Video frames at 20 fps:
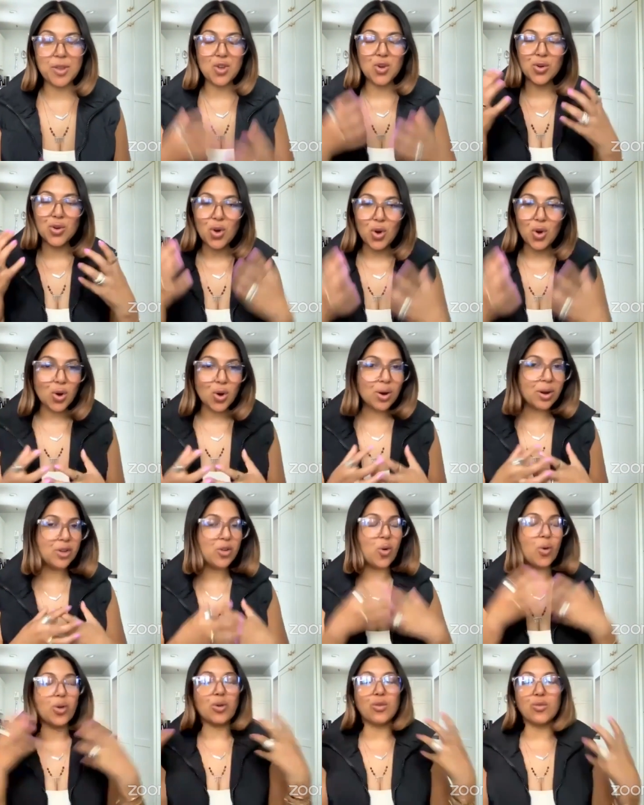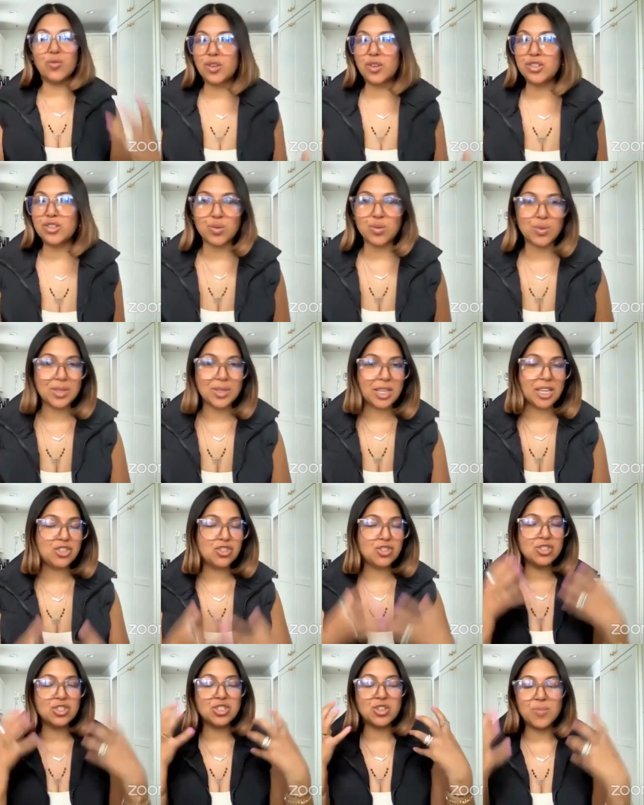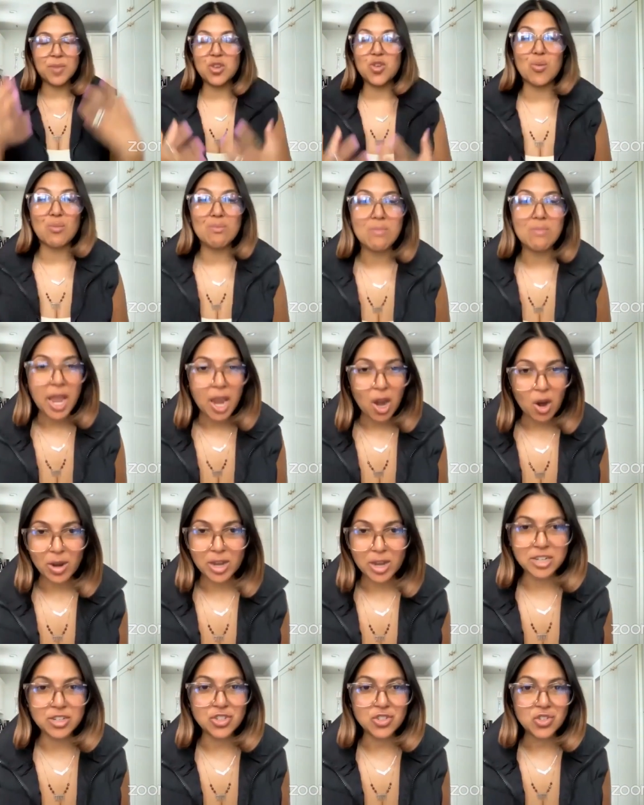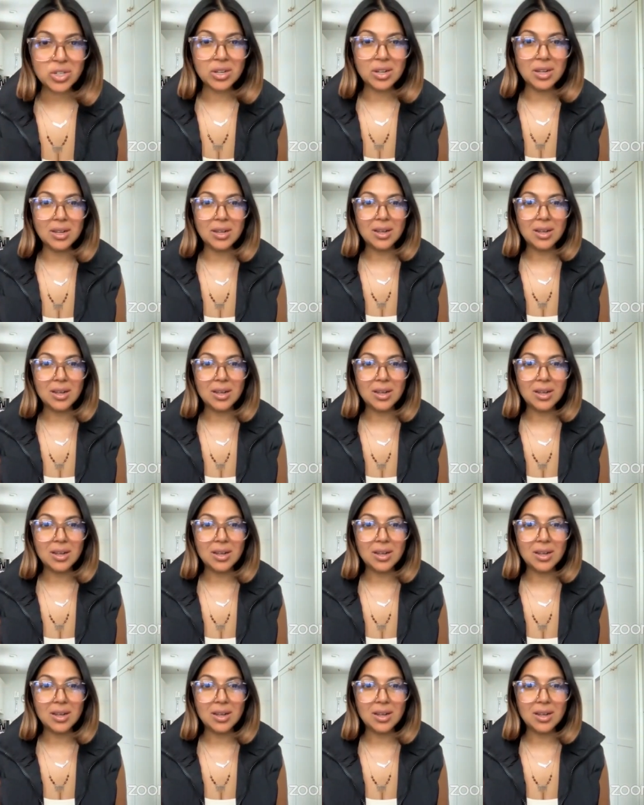in your current or your future relationship, in your marriage?